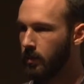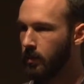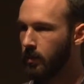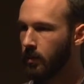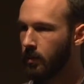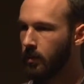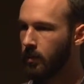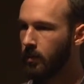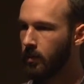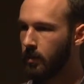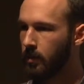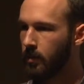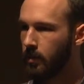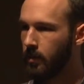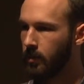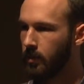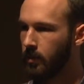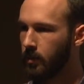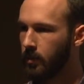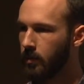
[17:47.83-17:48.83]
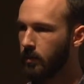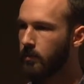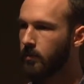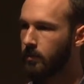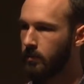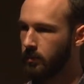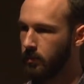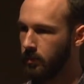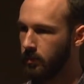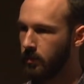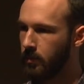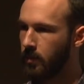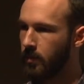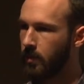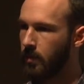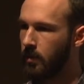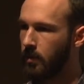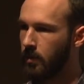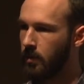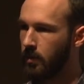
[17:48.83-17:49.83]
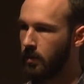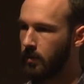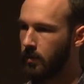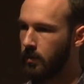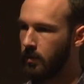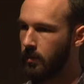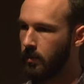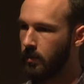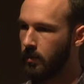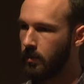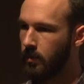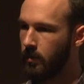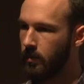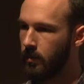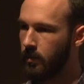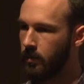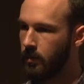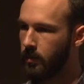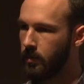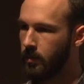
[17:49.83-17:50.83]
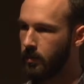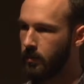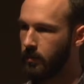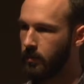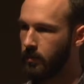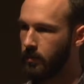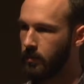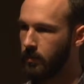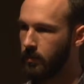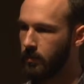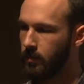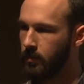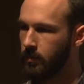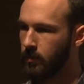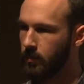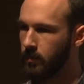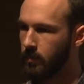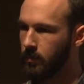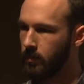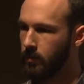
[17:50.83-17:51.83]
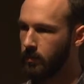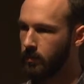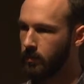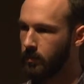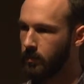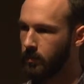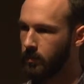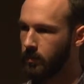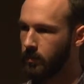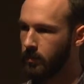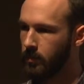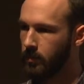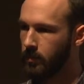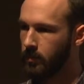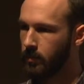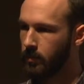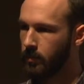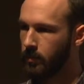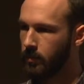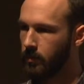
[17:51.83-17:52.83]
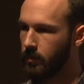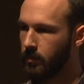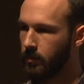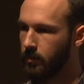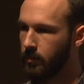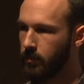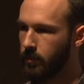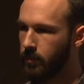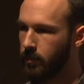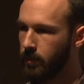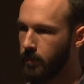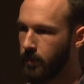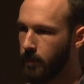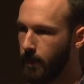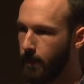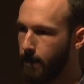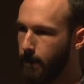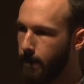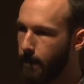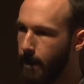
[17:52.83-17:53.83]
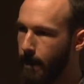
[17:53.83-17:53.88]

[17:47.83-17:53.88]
Nothing is said.